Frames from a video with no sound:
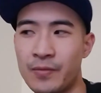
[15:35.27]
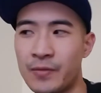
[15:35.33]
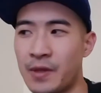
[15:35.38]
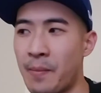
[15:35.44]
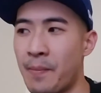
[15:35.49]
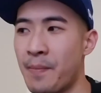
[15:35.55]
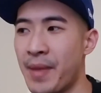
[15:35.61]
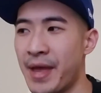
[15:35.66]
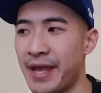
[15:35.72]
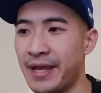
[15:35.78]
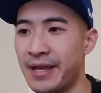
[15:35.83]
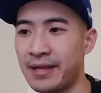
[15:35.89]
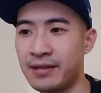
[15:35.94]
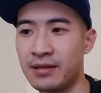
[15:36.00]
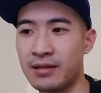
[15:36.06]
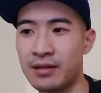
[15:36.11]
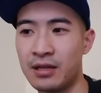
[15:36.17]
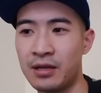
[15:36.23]
The
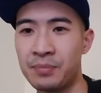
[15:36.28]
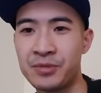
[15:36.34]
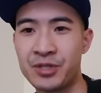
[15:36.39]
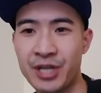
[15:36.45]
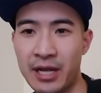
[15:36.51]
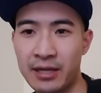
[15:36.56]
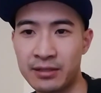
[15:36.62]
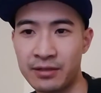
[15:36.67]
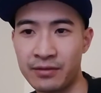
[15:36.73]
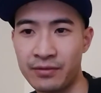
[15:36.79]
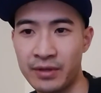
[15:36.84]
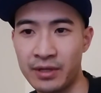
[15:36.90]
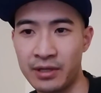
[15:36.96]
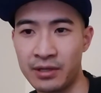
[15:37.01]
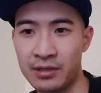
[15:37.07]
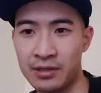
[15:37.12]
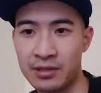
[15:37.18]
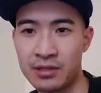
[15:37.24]
main objective
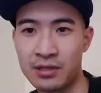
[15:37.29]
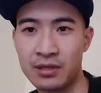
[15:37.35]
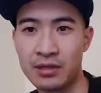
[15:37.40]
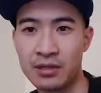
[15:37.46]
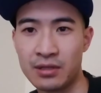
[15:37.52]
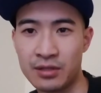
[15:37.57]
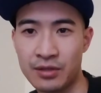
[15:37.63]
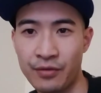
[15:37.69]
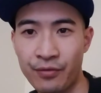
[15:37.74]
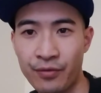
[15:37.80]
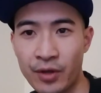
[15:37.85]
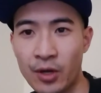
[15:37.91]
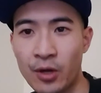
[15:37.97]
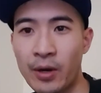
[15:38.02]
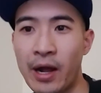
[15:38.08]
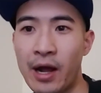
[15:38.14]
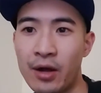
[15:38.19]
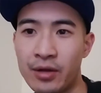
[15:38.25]
is to
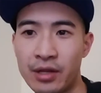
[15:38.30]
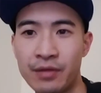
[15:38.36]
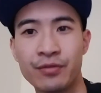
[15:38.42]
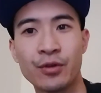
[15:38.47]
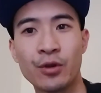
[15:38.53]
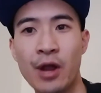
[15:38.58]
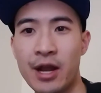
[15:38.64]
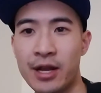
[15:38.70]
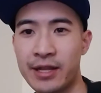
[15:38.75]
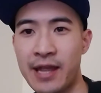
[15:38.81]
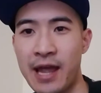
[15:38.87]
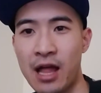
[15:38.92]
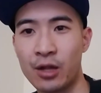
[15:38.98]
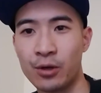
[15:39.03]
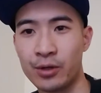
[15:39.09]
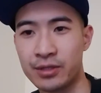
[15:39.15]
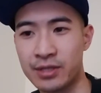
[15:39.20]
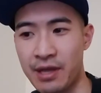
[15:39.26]
figure out if you're at a
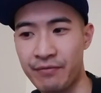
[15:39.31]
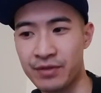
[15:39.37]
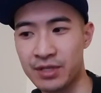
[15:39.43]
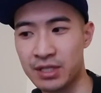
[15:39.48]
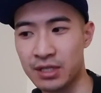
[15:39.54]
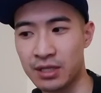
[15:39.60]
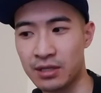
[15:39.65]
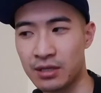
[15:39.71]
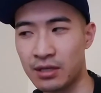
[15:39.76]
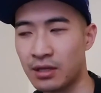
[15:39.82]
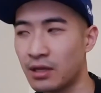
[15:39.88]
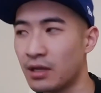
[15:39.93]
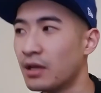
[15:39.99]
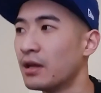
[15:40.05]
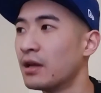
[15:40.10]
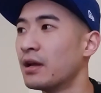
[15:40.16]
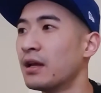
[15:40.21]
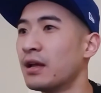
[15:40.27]
caloric deficit.
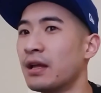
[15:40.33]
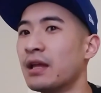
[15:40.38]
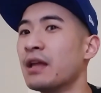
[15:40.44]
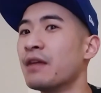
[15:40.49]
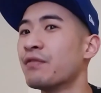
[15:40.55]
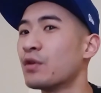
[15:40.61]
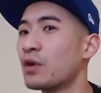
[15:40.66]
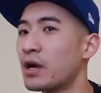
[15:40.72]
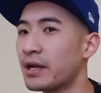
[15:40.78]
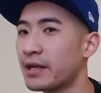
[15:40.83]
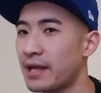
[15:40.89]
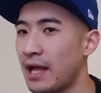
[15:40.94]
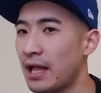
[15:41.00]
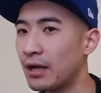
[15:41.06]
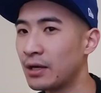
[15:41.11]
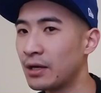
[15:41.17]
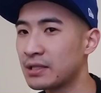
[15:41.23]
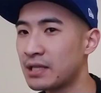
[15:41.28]
If you're at a
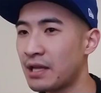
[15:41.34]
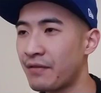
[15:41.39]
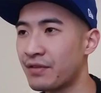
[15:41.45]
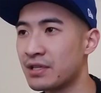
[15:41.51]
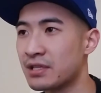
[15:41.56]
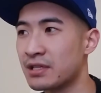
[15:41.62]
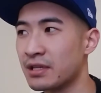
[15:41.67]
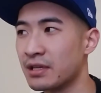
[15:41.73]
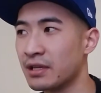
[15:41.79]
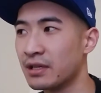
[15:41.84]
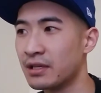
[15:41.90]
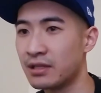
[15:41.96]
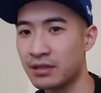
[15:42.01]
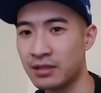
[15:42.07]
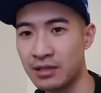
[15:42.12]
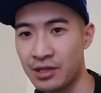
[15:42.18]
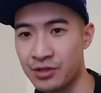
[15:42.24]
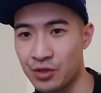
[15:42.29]
caloric
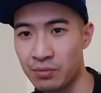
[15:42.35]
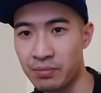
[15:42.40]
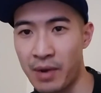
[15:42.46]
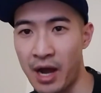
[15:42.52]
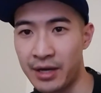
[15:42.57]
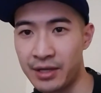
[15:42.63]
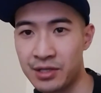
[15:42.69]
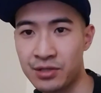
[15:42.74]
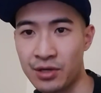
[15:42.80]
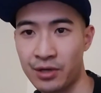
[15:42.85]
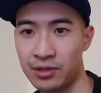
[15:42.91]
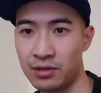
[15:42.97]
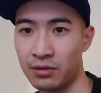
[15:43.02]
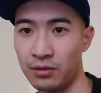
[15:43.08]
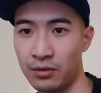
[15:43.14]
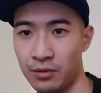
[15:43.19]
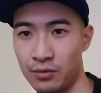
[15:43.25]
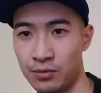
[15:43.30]
deficit, does your body start to
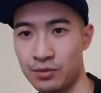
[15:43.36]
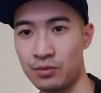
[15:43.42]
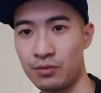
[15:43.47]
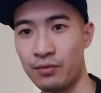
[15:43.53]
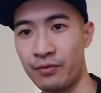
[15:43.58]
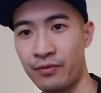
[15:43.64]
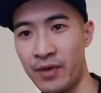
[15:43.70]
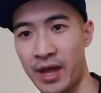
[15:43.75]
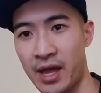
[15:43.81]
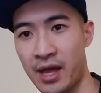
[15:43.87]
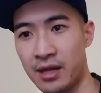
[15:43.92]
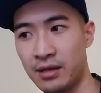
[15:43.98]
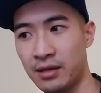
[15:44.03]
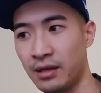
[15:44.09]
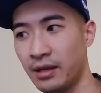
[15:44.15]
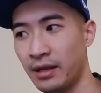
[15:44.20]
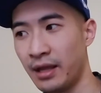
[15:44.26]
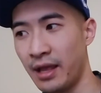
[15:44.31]
lose
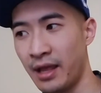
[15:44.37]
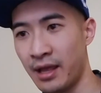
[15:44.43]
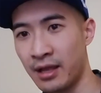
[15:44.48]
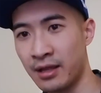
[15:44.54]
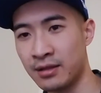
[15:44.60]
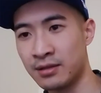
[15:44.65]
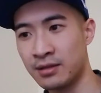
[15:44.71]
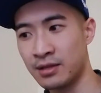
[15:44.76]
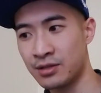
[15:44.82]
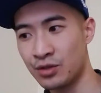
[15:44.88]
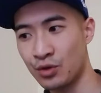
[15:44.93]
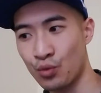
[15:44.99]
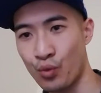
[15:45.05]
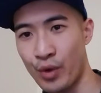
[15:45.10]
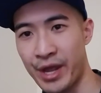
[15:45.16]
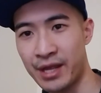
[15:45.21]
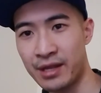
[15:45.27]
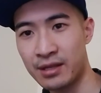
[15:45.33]
fat and does your
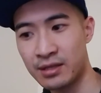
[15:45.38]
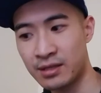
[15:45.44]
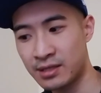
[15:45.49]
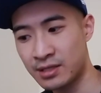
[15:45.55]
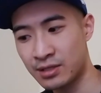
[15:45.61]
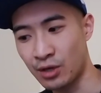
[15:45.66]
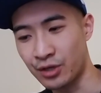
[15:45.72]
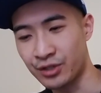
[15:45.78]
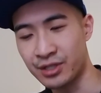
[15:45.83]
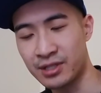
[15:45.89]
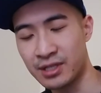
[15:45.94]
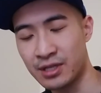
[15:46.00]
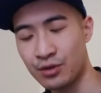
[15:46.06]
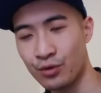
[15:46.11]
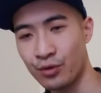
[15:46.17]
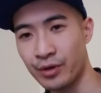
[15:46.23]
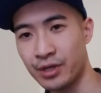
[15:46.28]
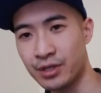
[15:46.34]
weight start to
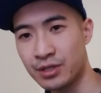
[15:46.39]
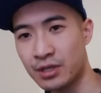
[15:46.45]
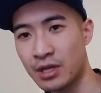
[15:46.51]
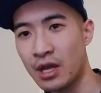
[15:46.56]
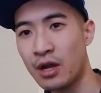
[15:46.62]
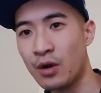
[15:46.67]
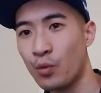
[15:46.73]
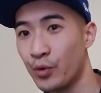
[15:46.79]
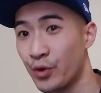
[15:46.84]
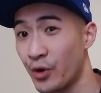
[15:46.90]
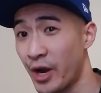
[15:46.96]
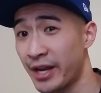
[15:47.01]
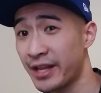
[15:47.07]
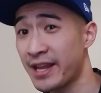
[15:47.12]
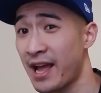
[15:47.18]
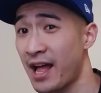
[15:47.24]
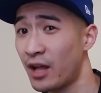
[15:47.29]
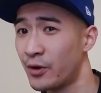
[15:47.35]
decrease? When you're at a
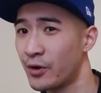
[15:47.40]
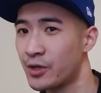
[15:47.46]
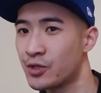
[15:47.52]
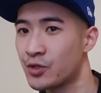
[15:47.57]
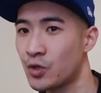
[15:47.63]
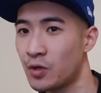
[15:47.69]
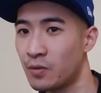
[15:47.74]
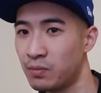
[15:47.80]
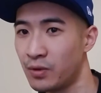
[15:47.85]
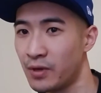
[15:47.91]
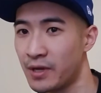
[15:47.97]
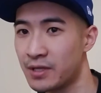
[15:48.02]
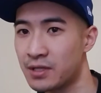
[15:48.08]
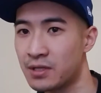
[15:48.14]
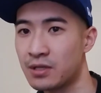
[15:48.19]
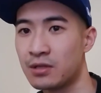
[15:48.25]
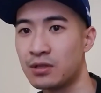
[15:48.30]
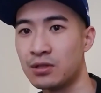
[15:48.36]
caloric
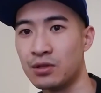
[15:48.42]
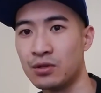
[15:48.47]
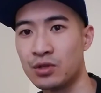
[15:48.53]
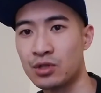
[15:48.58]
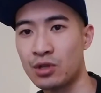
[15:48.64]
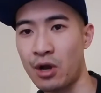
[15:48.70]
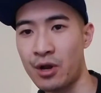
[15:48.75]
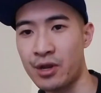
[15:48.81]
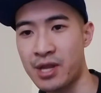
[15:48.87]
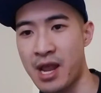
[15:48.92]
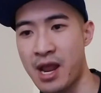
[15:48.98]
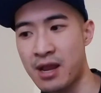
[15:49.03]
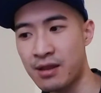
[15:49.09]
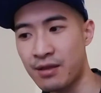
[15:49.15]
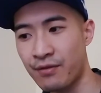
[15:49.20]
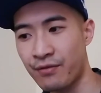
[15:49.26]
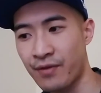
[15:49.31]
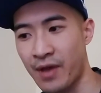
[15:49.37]
surplus, do you start
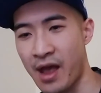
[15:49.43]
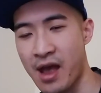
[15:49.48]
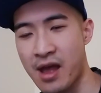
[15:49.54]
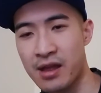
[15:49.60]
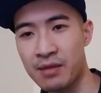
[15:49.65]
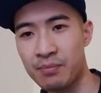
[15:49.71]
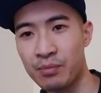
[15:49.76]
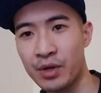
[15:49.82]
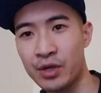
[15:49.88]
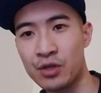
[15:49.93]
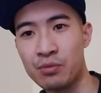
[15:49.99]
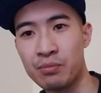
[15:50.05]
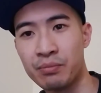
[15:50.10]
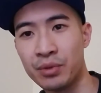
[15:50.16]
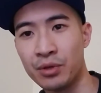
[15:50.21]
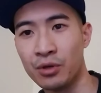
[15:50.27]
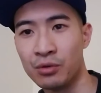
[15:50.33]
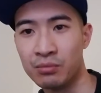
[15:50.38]
gaining fat but you
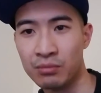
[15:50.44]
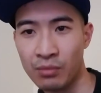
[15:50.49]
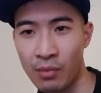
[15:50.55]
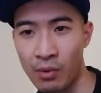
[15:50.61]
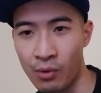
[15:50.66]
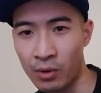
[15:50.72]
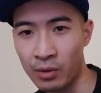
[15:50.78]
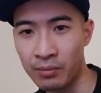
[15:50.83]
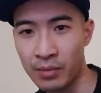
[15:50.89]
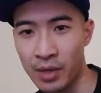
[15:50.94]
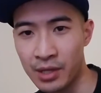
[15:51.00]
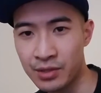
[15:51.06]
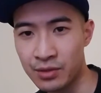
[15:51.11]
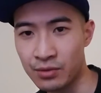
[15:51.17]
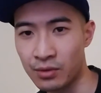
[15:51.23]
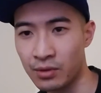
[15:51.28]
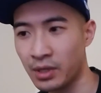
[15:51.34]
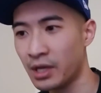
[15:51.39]
build more
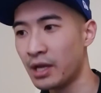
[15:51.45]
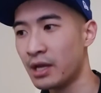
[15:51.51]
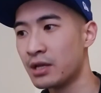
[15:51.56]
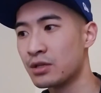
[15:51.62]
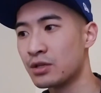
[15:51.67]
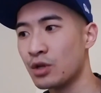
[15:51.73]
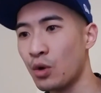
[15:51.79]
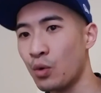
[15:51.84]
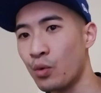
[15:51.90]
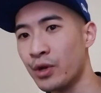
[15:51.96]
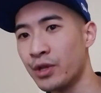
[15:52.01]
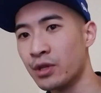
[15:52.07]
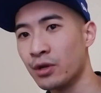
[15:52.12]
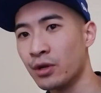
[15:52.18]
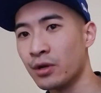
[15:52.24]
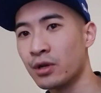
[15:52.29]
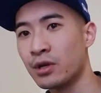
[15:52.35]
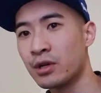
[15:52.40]
muscle? So when
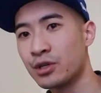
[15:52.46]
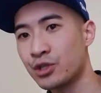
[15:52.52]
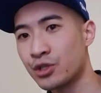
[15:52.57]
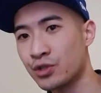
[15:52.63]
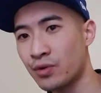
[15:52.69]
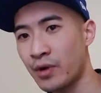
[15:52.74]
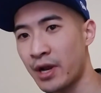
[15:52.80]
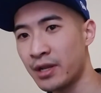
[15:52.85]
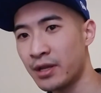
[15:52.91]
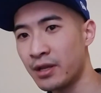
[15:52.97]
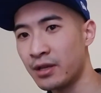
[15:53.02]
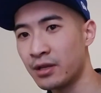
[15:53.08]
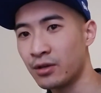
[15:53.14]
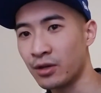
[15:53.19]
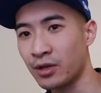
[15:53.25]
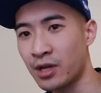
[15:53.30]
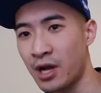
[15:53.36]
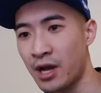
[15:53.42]
you're shredding
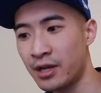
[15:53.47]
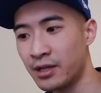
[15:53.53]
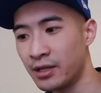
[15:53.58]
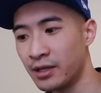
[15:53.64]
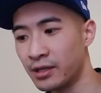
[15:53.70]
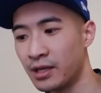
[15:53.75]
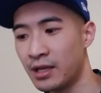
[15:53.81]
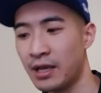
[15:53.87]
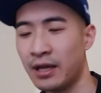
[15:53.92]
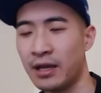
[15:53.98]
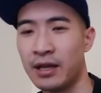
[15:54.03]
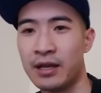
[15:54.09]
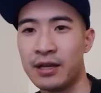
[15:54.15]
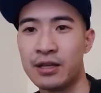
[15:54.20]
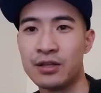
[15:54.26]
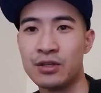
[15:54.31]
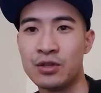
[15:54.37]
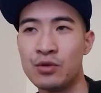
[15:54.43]
or cutting,
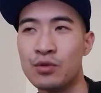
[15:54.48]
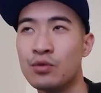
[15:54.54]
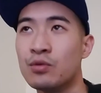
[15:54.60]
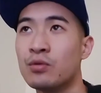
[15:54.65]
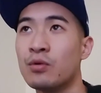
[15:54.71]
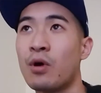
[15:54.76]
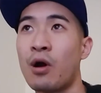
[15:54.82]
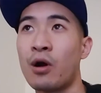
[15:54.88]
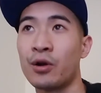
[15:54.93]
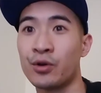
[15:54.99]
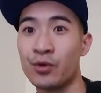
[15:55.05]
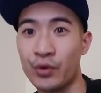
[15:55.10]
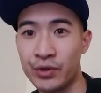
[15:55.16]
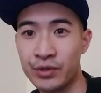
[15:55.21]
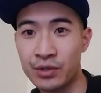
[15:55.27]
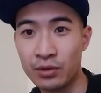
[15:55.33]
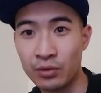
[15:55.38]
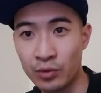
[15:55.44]
you are
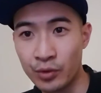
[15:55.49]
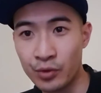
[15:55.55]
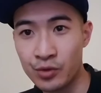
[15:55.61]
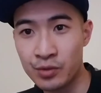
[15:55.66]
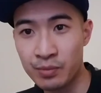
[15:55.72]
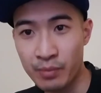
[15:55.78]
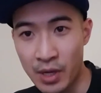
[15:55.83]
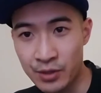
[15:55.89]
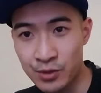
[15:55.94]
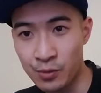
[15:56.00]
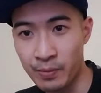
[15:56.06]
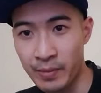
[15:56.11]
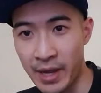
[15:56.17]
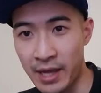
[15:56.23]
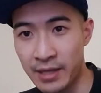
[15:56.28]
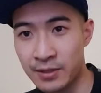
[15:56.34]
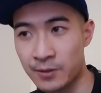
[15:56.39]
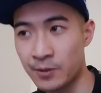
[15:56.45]
going to lose muscle mass.